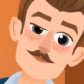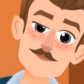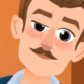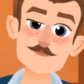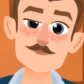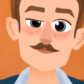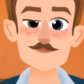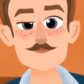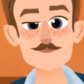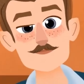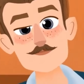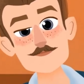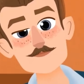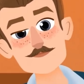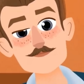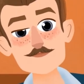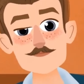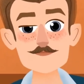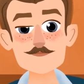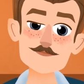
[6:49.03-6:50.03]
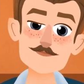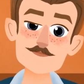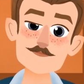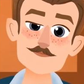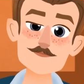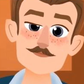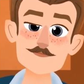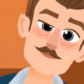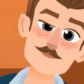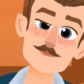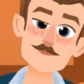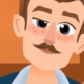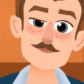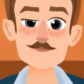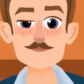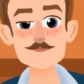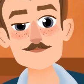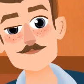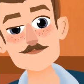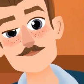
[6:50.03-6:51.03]
But something was different.
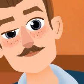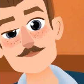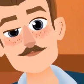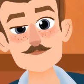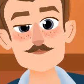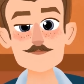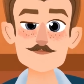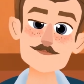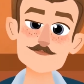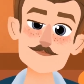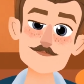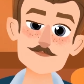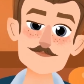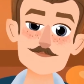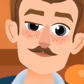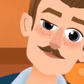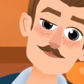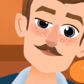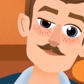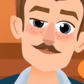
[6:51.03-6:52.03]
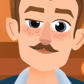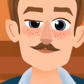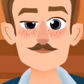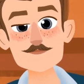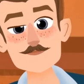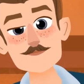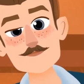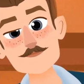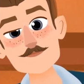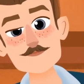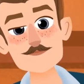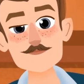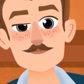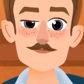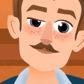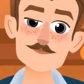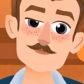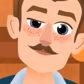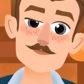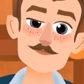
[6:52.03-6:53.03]
He wasn't walking straight. It
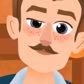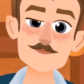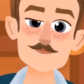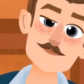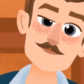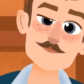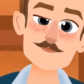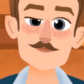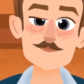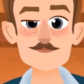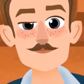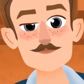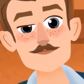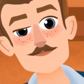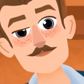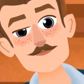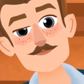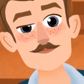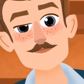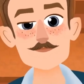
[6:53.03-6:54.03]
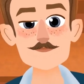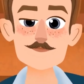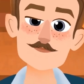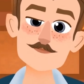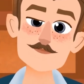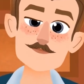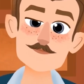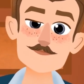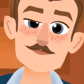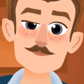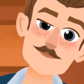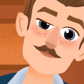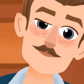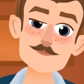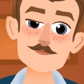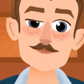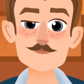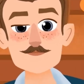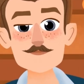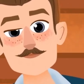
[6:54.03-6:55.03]
was the first time in my life seeing
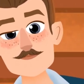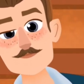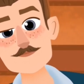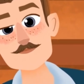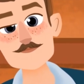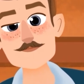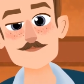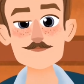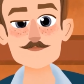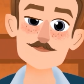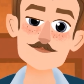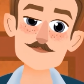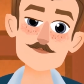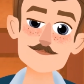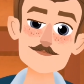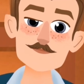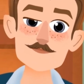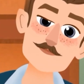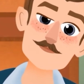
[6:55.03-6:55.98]
him drunk. I